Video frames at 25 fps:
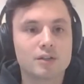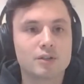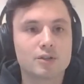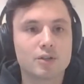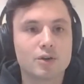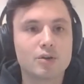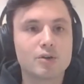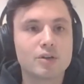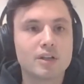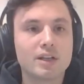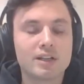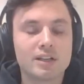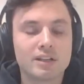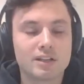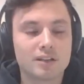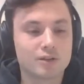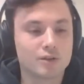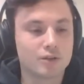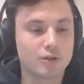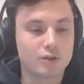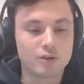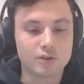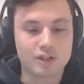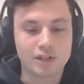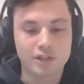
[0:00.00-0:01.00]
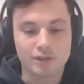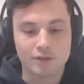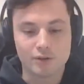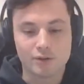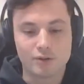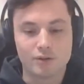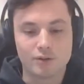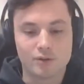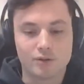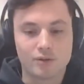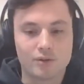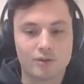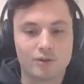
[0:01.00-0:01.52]
don't let
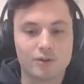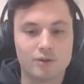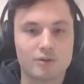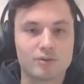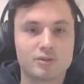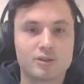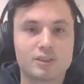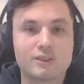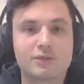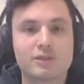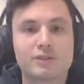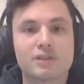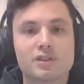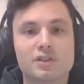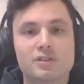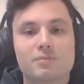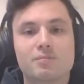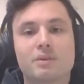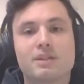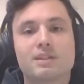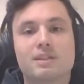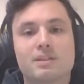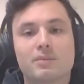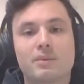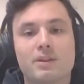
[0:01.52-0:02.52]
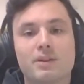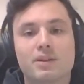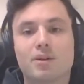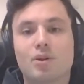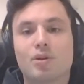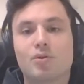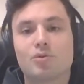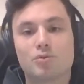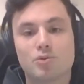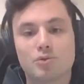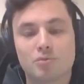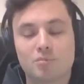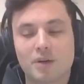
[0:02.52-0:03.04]
your difference be something that
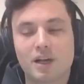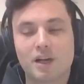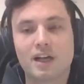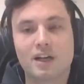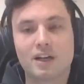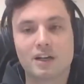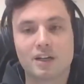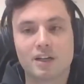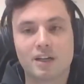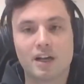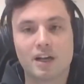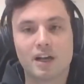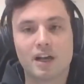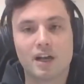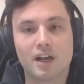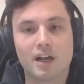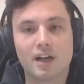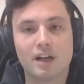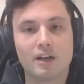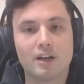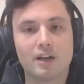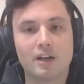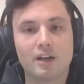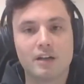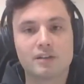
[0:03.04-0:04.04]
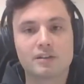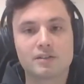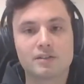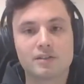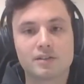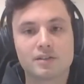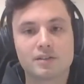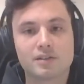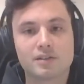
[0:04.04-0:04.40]
holds you back. It's